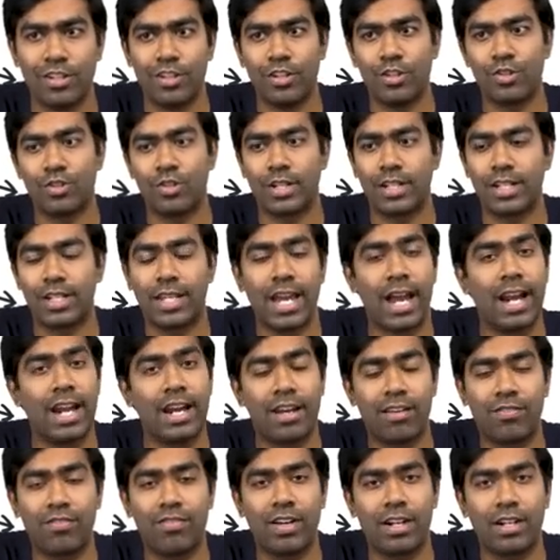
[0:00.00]
So it can
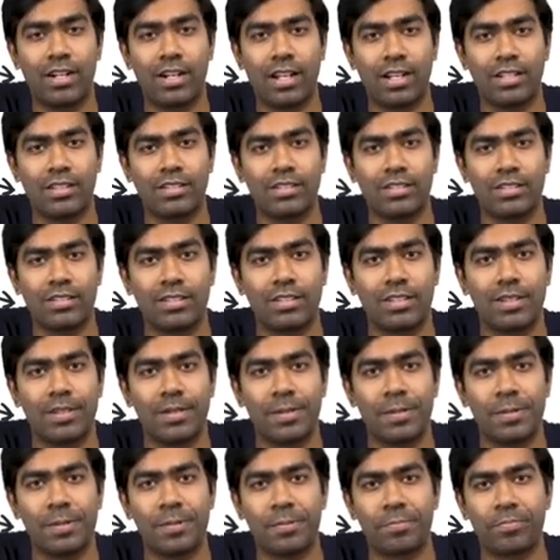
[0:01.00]
reflect as
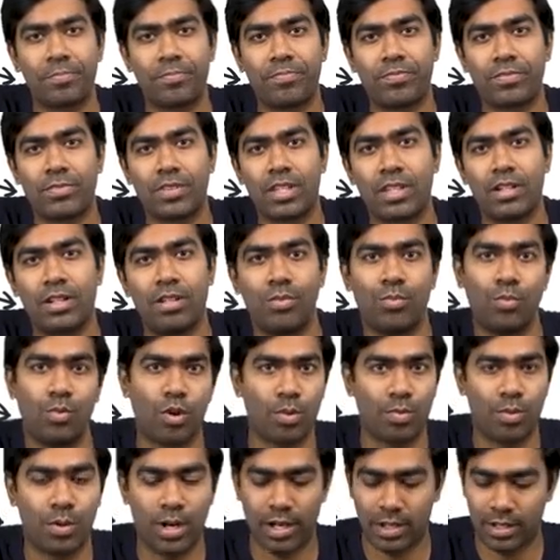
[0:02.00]
more
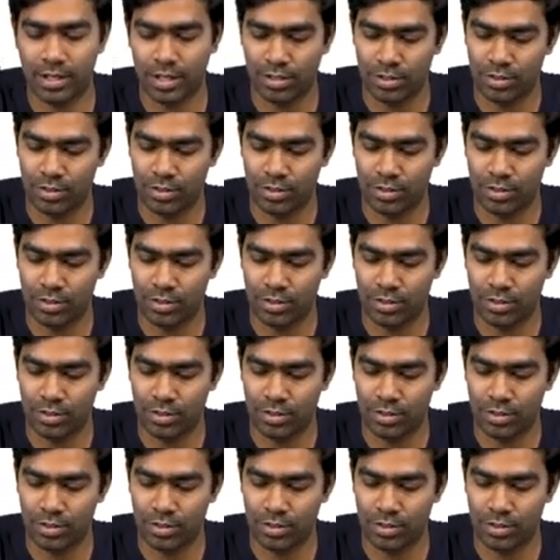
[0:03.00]
prolactin.